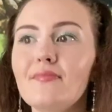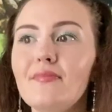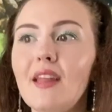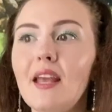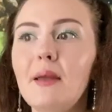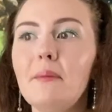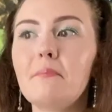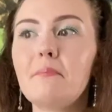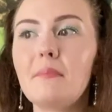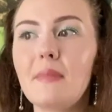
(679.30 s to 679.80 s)

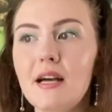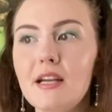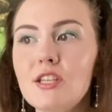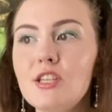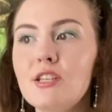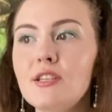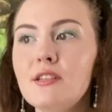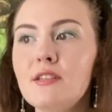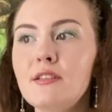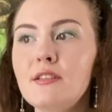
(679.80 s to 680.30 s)

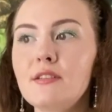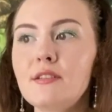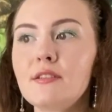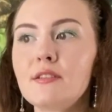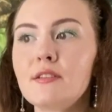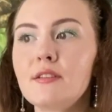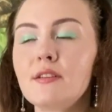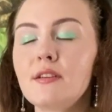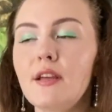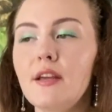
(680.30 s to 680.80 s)

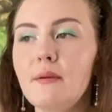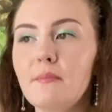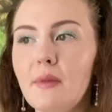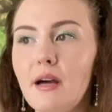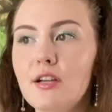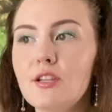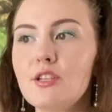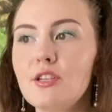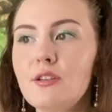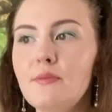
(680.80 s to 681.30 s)

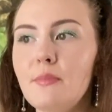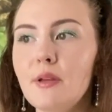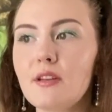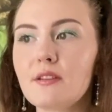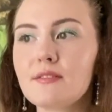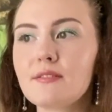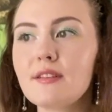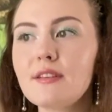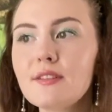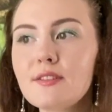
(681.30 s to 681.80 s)
Imagine,
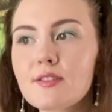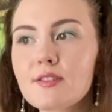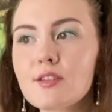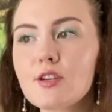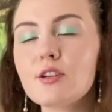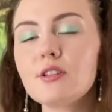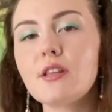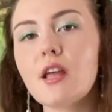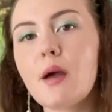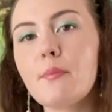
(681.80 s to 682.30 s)
because this
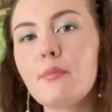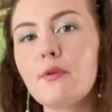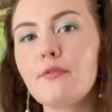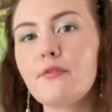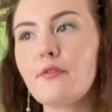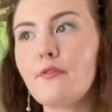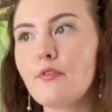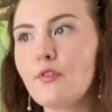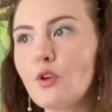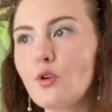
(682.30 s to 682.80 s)
third type
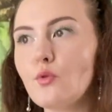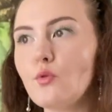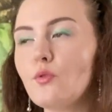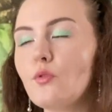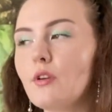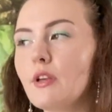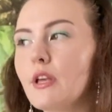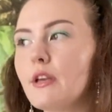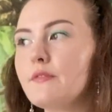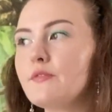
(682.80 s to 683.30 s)
of
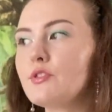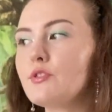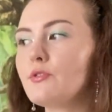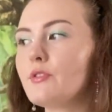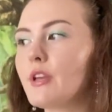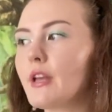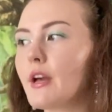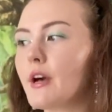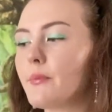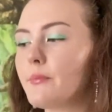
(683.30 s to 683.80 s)
view gives you
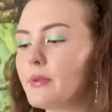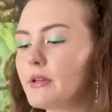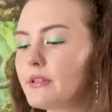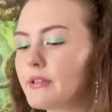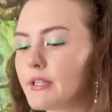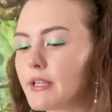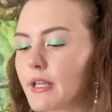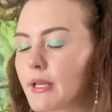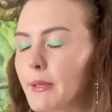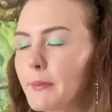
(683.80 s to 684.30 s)
the
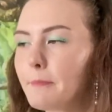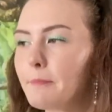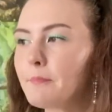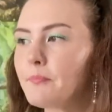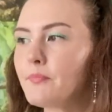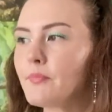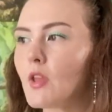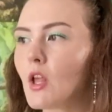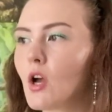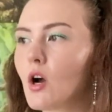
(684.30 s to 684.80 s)
ability
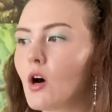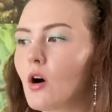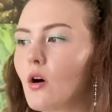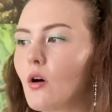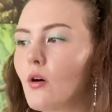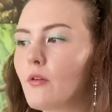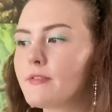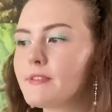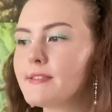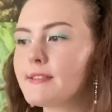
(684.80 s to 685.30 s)

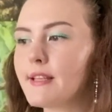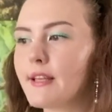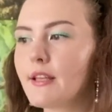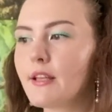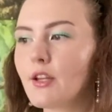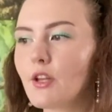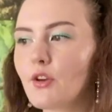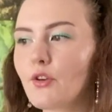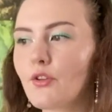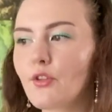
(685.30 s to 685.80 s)
of
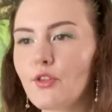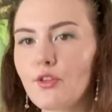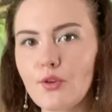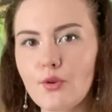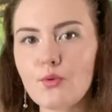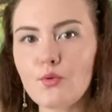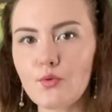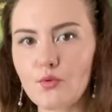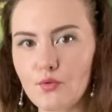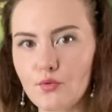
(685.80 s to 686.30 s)
seeing
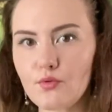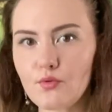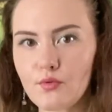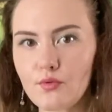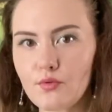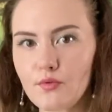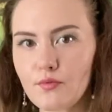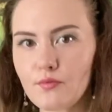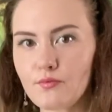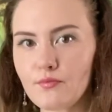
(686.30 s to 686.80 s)
through.
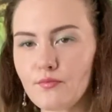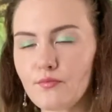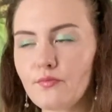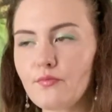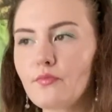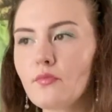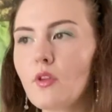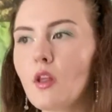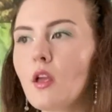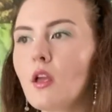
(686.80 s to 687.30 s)

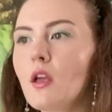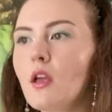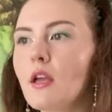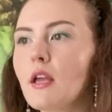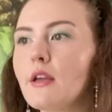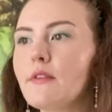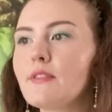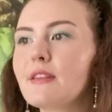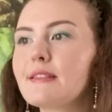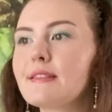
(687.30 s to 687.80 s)

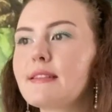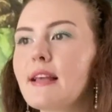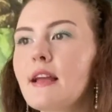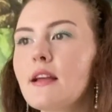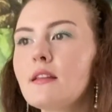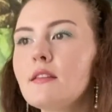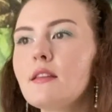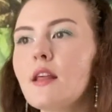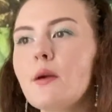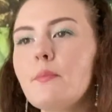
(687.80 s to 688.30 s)
If the
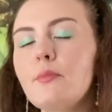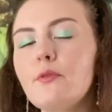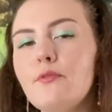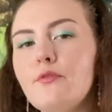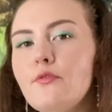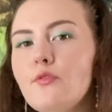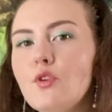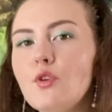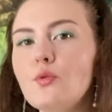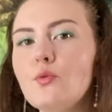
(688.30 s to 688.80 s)
second type
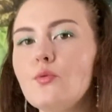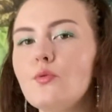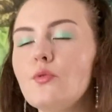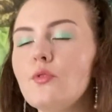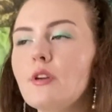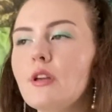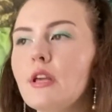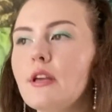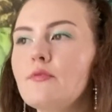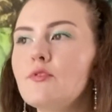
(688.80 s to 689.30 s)
of view
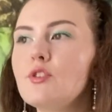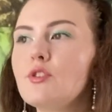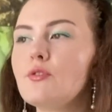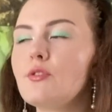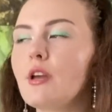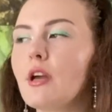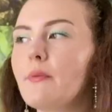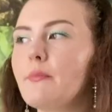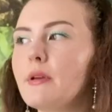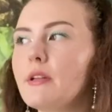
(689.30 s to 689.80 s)
gives you
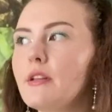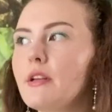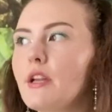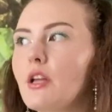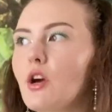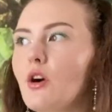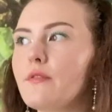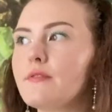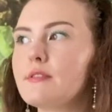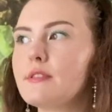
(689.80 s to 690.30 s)
the
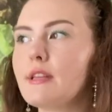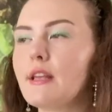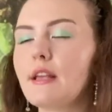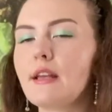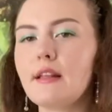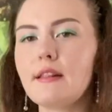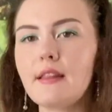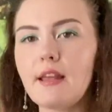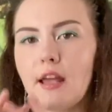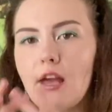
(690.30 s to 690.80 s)
ability of
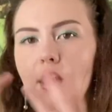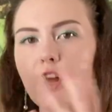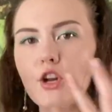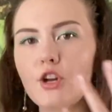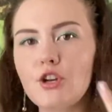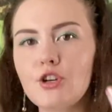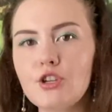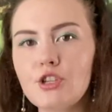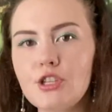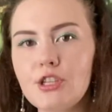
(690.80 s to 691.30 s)
seeing the
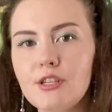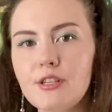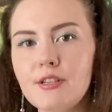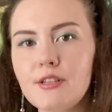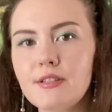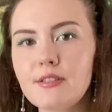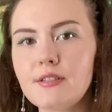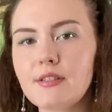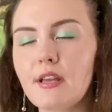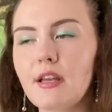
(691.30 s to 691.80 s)

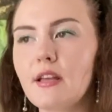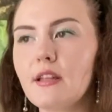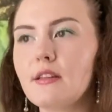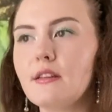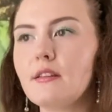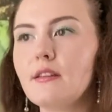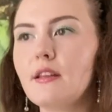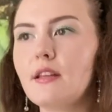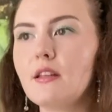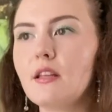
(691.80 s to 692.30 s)
energies
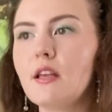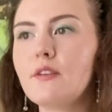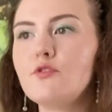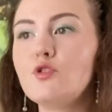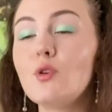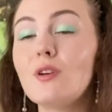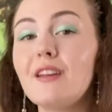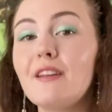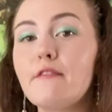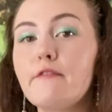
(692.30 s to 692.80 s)
and it
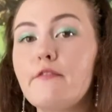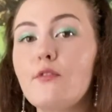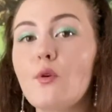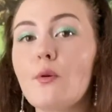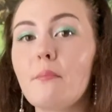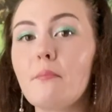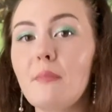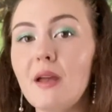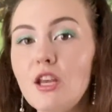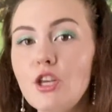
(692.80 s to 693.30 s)
gives you an
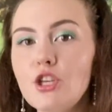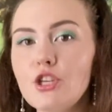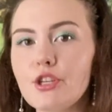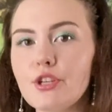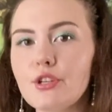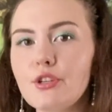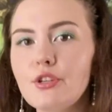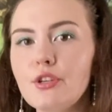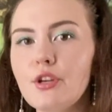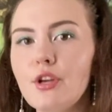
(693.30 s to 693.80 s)

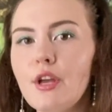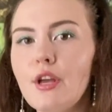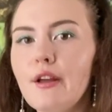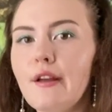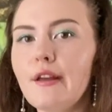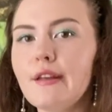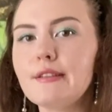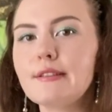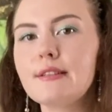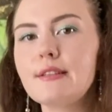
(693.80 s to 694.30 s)
information,
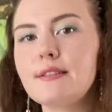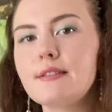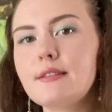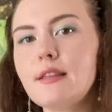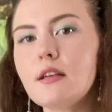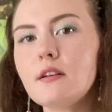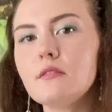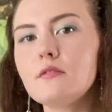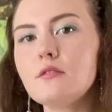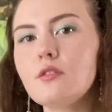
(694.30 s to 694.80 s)
it's
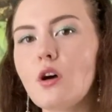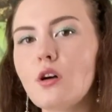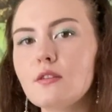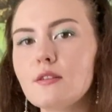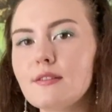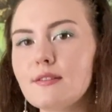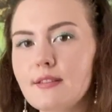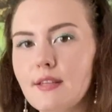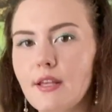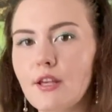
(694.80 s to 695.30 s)
still
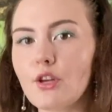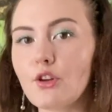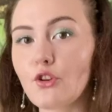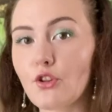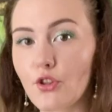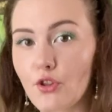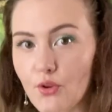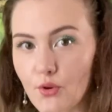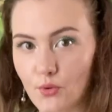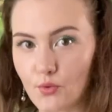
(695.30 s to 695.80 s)
not seeing
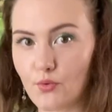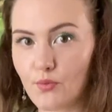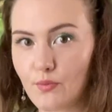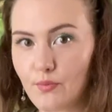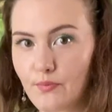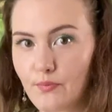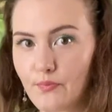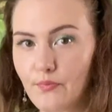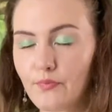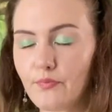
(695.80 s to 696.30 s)
through.
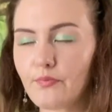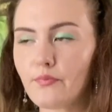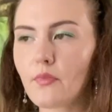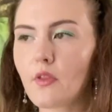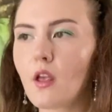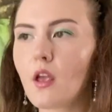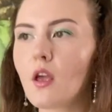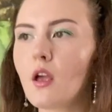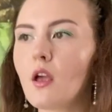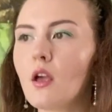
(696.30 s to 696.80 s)

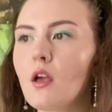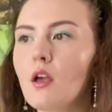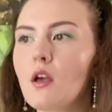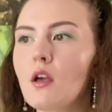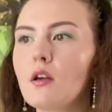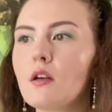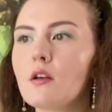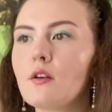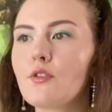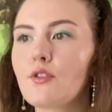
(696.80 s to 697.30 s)

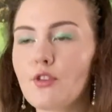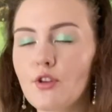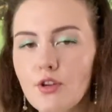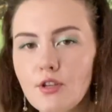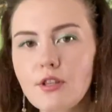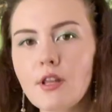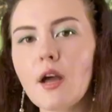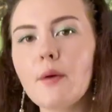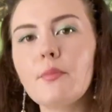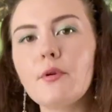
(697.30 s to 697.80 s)

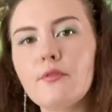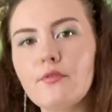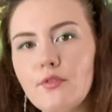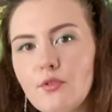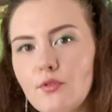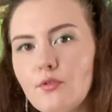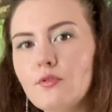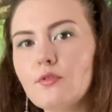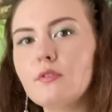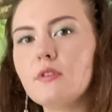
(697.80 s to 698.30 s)
Third type of
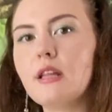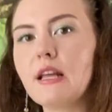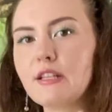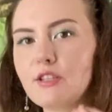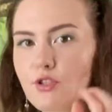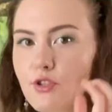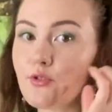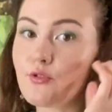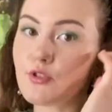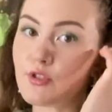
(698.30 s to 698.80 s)
view
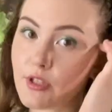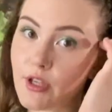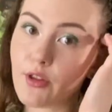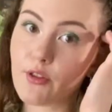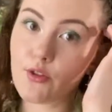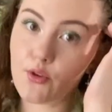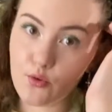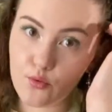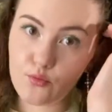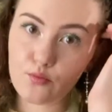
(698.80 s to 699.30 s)
lets you see
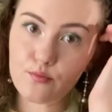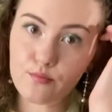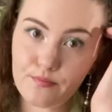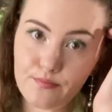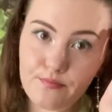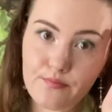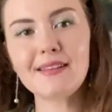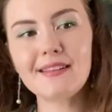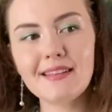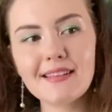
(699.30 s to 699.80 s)
through.
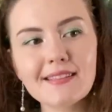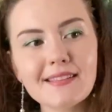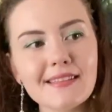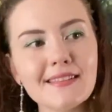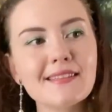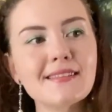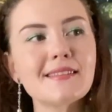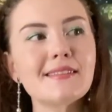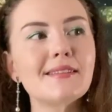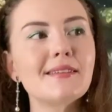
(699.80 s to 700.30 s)
This
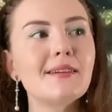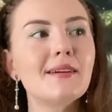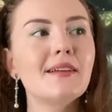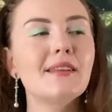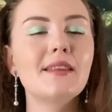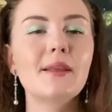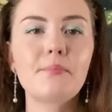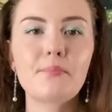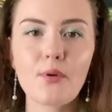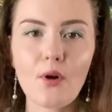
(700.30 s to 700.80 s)
is
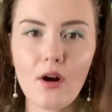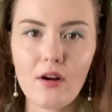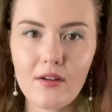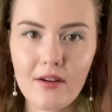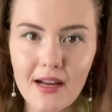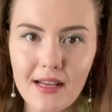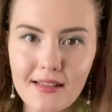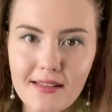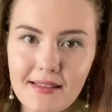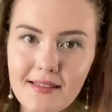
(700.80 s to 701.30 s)
the
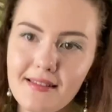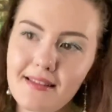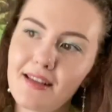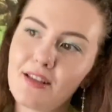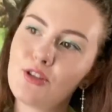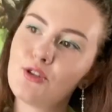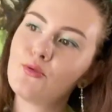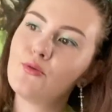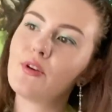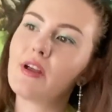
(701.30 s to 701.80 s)
progress
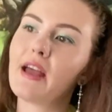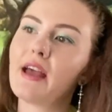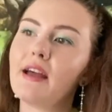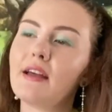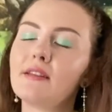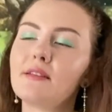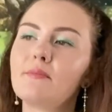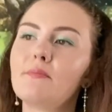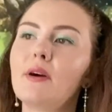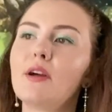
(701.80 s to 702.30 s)
that you
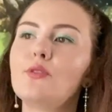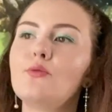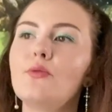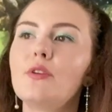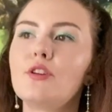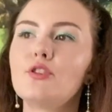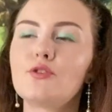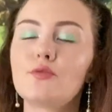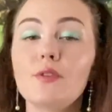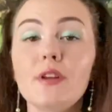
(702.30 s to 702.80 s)
get by
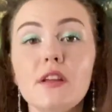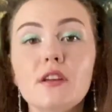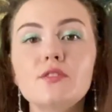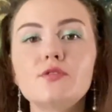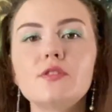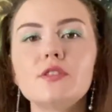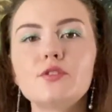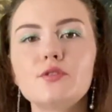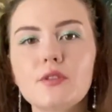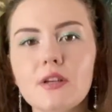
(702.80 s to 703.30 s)
doing Sri
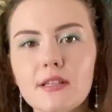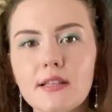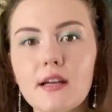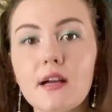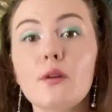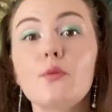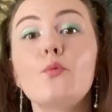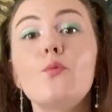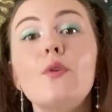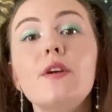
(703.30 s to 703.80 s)
Yantra
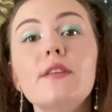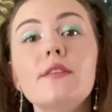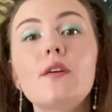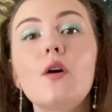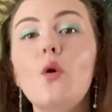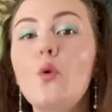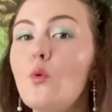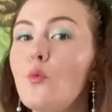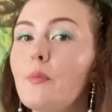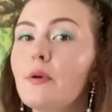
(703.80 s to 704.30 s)
Tratak with
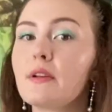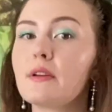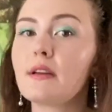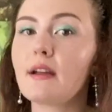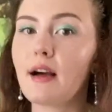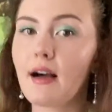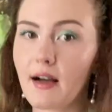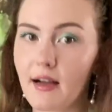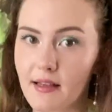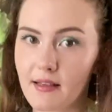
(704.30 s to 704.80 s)
open
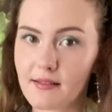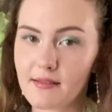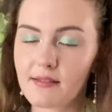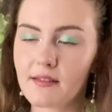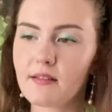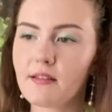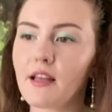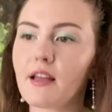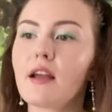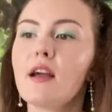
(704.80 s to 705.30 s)
eyes.
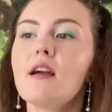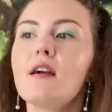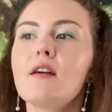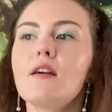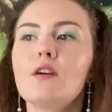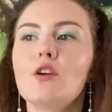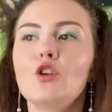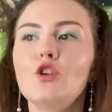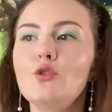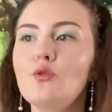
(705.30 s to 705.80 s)
Like,
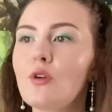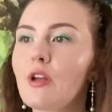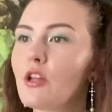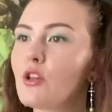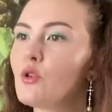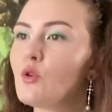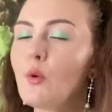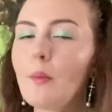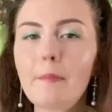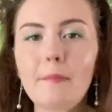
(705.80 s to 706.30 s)
you
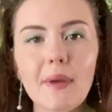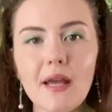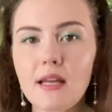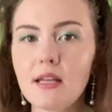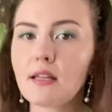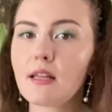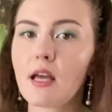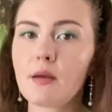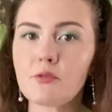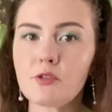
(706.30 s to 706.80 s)
can do
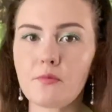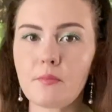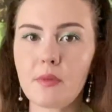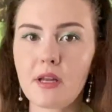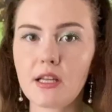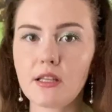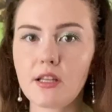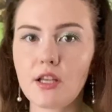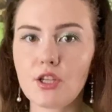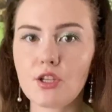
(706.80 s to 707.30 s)
many types of
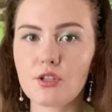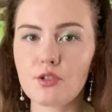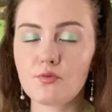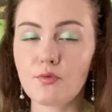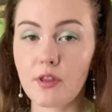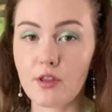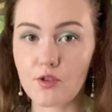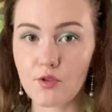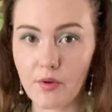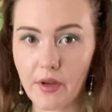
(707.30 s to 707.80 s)
meditations
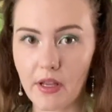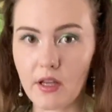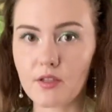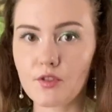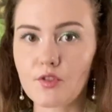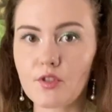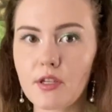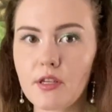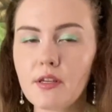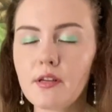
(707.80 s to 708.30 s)
with Sri
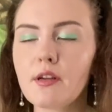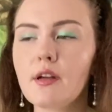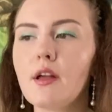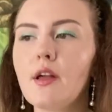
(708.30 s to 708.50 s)
Yantra,